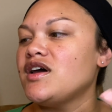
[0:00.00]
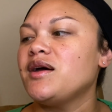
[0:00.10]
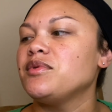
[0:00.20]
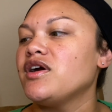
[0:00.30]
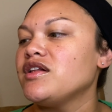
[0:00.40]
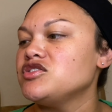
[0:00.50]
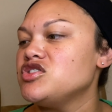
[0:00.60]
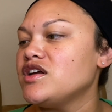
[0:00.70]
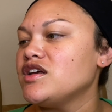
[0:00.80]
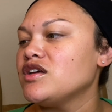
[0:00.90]

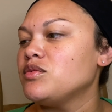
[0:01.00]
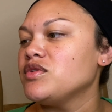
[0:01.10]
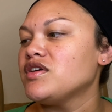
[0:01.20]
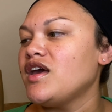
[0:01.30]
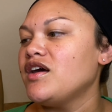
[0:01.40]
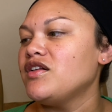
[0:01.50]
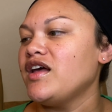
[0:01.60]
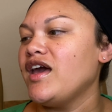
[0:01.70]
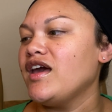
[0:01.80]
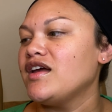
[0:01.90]
hyperallergenic, with
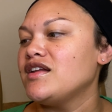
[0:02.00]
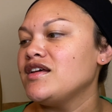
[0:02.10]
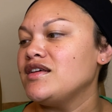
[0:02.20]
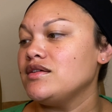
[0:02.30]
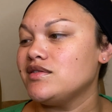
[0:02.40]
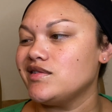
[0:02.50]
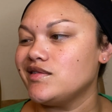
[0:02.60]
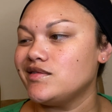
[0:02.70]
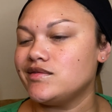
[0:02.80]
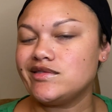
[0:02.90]
kale and
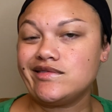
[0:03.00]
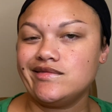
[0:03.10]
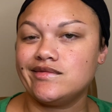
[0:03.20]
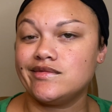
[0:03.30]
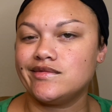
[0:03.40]
ginkgo.